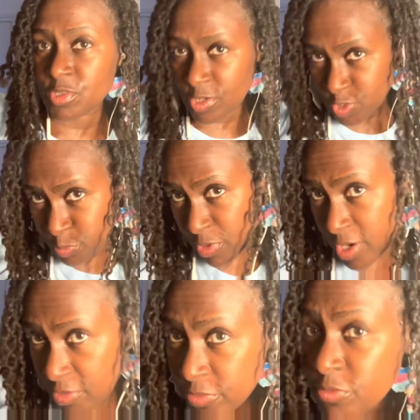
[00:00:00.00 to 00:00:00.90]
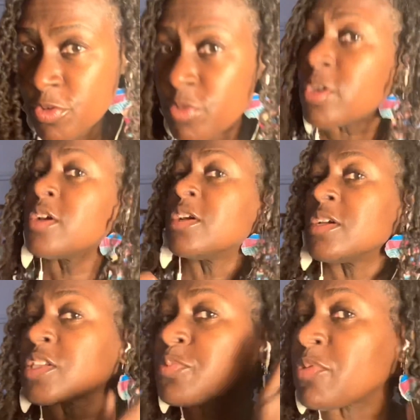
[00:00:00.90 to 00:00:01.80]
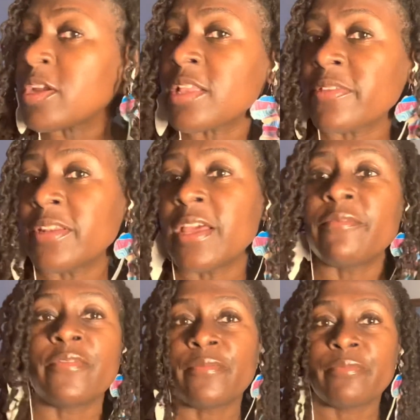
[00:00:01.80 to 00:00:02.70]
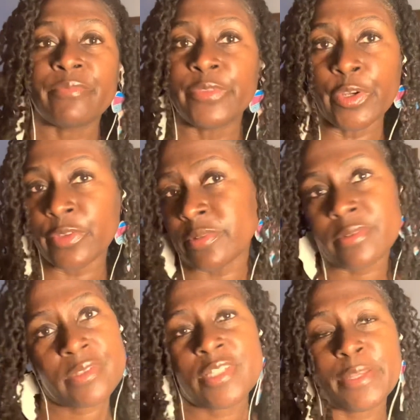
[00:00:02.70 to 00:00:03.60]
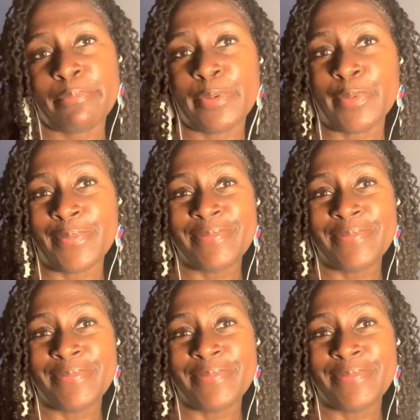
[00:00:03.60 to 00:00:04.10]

So I spray it on the root, spray it down the length, done, simple.